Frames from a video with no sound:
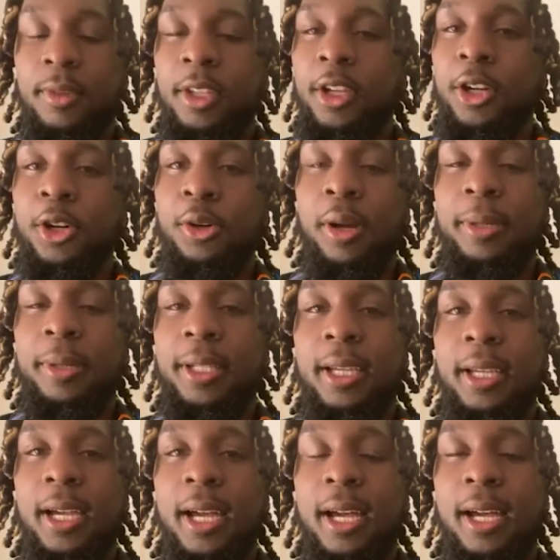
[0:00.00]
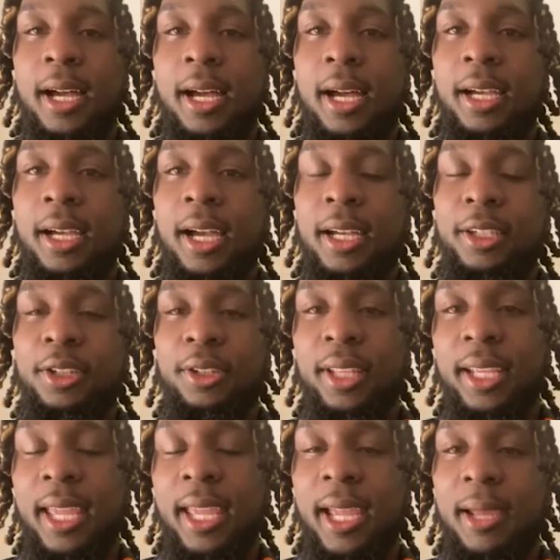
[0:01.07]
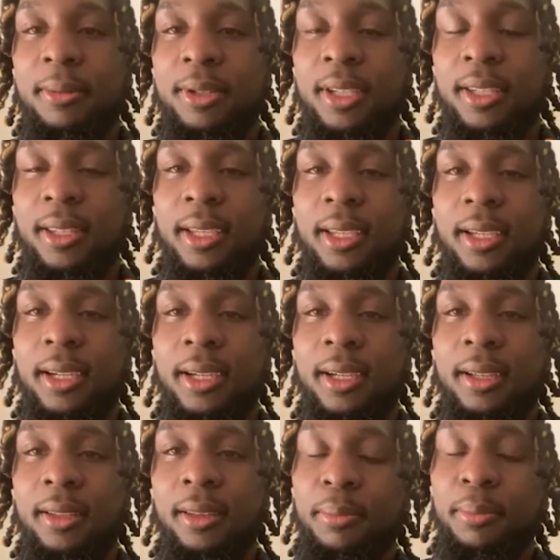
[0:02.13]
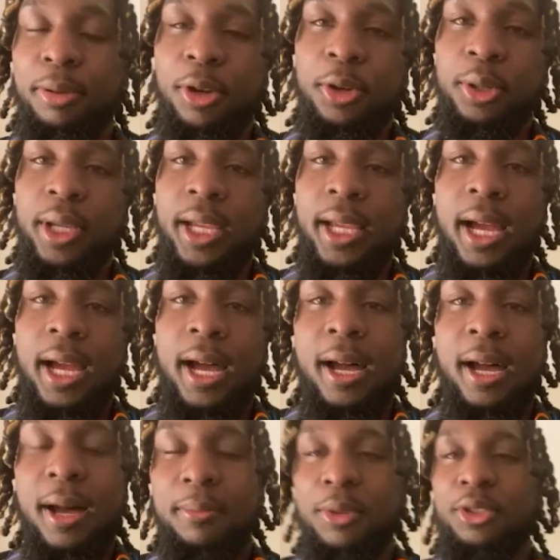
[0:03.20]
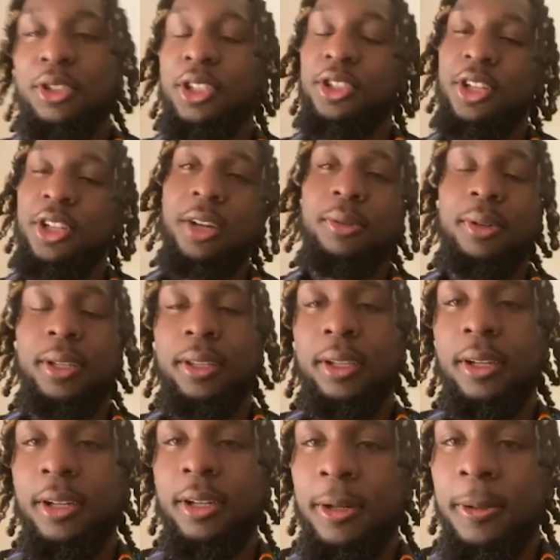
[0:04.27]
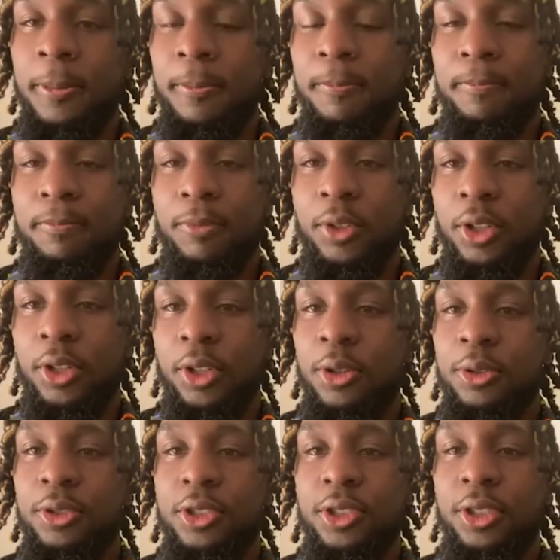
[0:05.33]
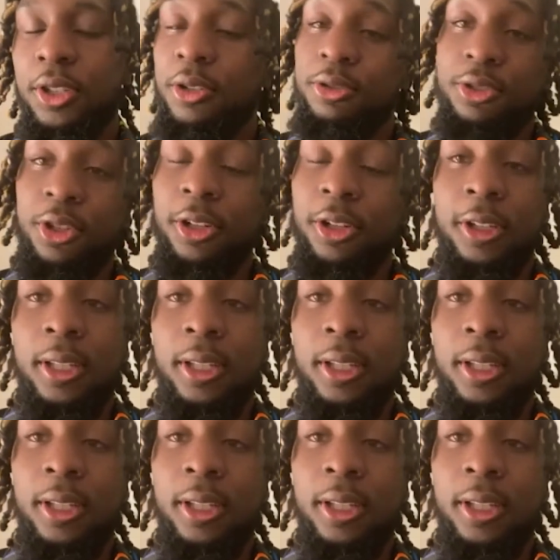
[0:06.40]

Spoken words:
No, I mean, I know they came to the pro day. I mostly talk with Coach Turner